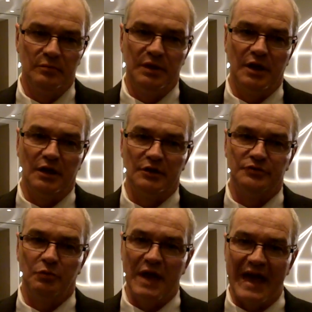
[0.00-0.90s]

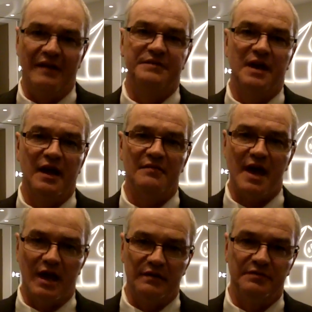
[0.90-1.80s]
because we have to have
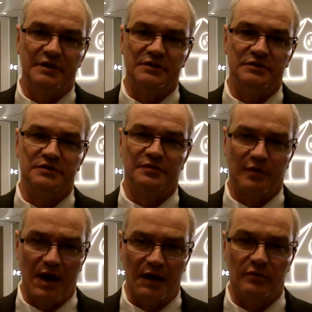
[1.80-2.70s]
advocates
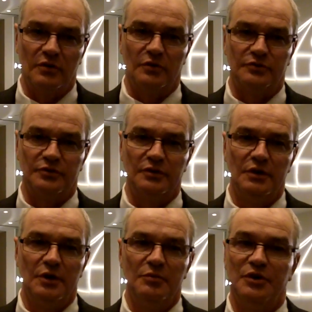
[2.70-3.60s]
for agriculture
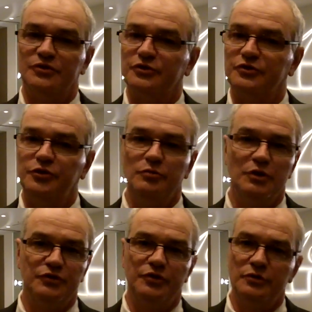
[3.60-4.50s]
because there's too
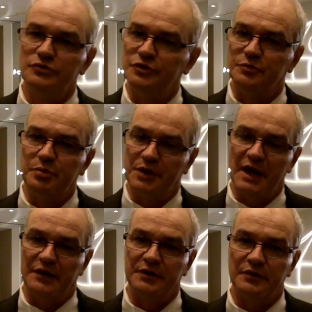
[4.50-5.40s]
much news that's put
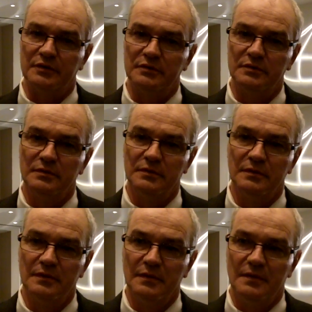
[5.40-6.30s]
out here
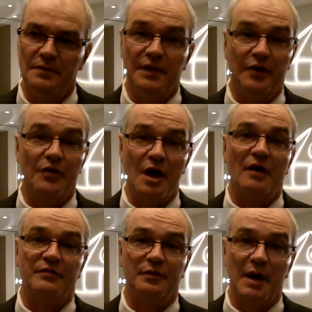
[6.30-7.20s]
that are
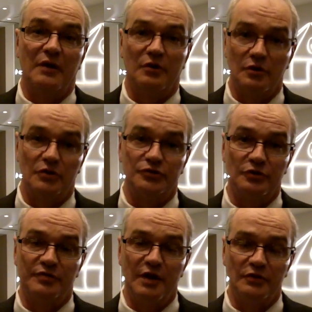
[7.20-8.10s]
not from
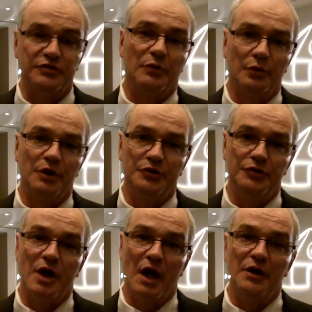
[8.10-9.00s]
agricultural folks that really
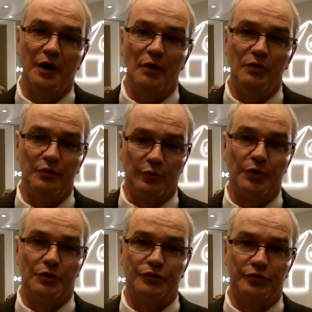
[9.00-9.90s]
do not know the
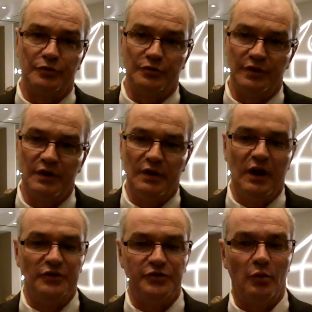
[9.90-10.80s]
real truth.
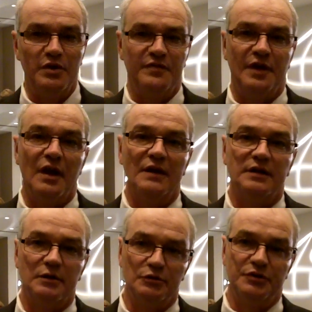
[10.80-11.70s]
And so we felt
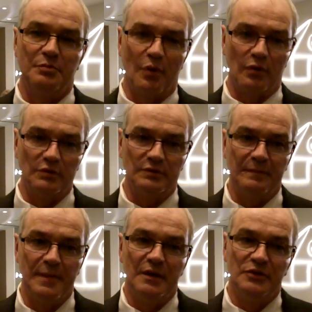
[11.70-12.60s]
like that it was important.
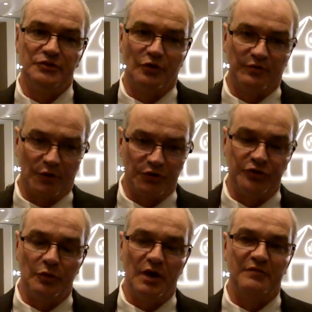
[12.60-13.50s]
So the
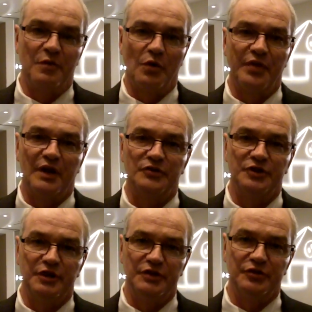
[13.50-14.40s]
first year we had
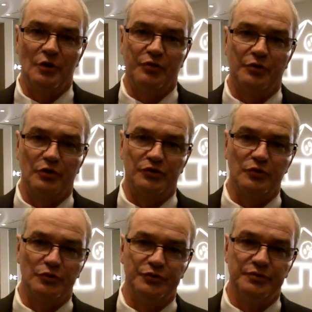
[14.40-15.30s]
4,000 kids go through our
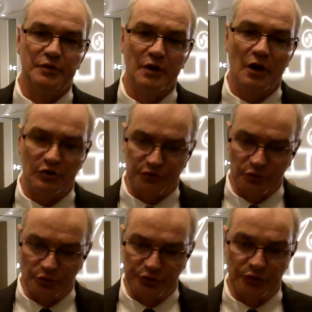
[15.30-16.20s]
school our
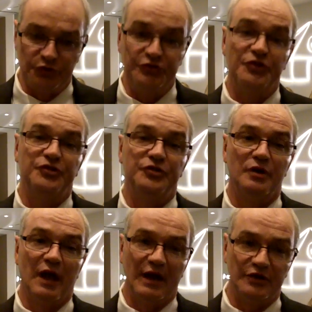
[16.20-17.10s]
school tours. This
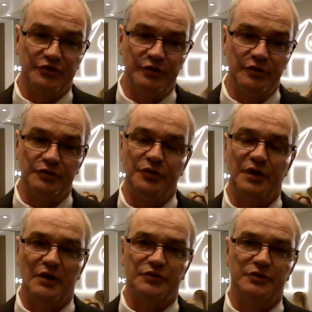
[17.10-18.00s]
last year in
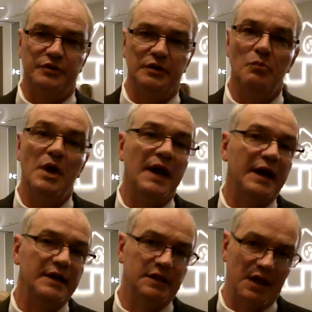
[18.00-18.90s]
2010 we
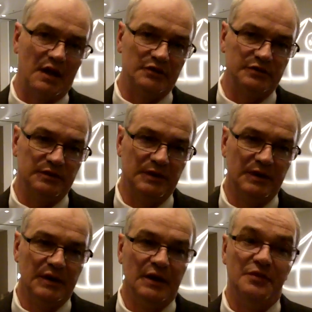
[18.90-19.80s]
had 8,000.
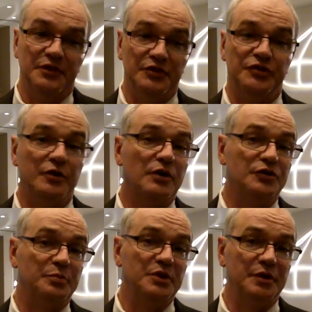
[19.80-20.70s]
This year
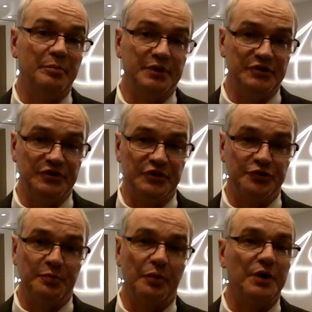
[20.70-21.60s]
has been the
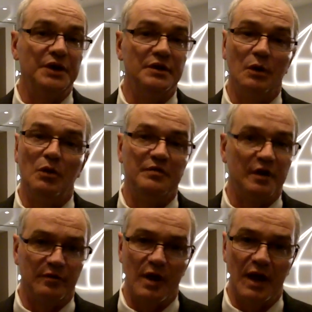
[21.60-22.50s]
busiest spring that we've
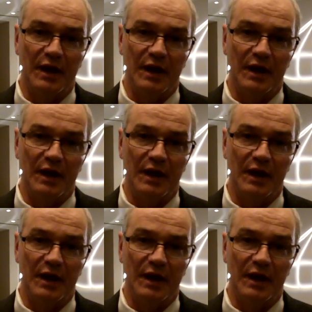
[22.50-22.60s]
ever